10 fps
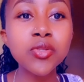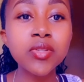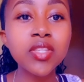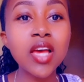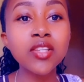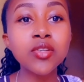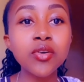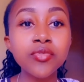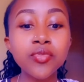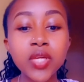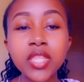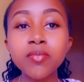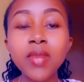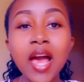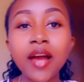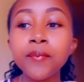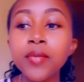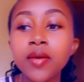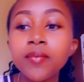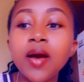start off with black
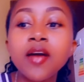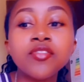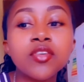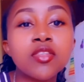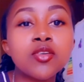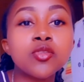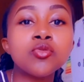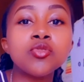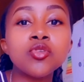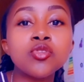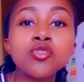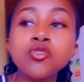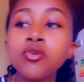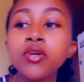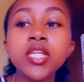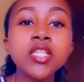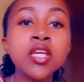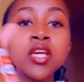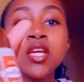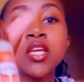pepper. For those who don't know it,
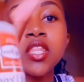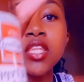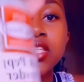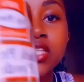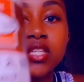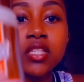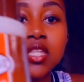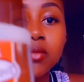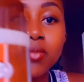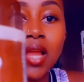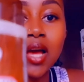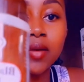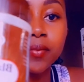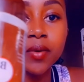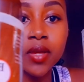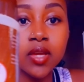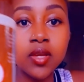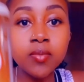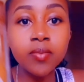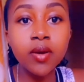this is the black
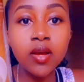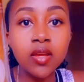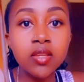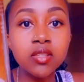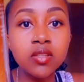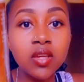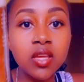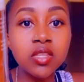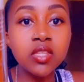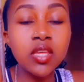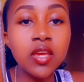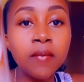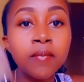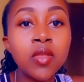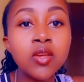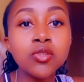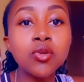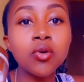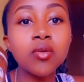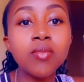pepper, as you can see.
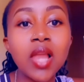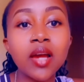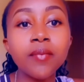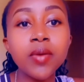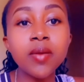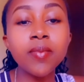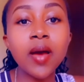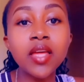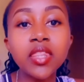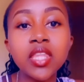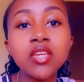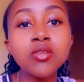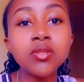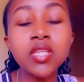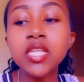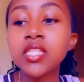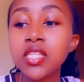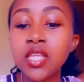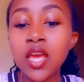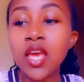So black pepper, the uses,
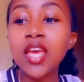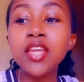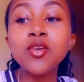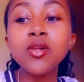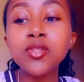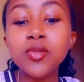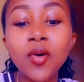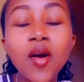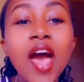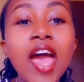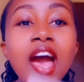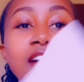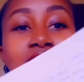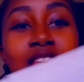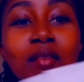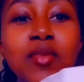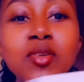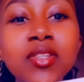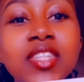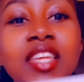and also I have some
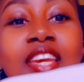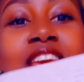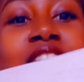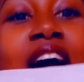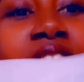notes here.